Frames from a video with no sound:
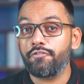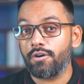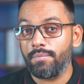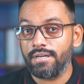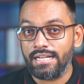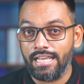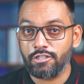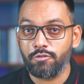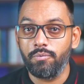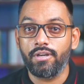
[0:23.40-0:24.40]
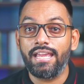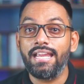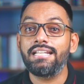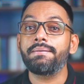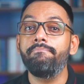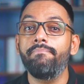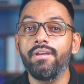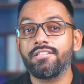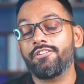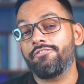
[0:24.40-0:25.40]
from a textbook, it's a
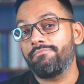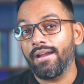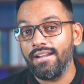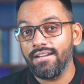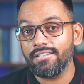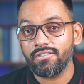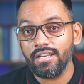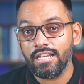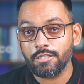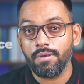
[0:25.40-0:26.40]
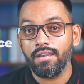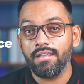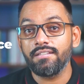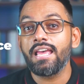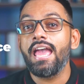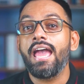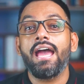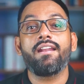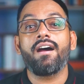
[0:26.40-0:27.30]
mix of my industrial experience and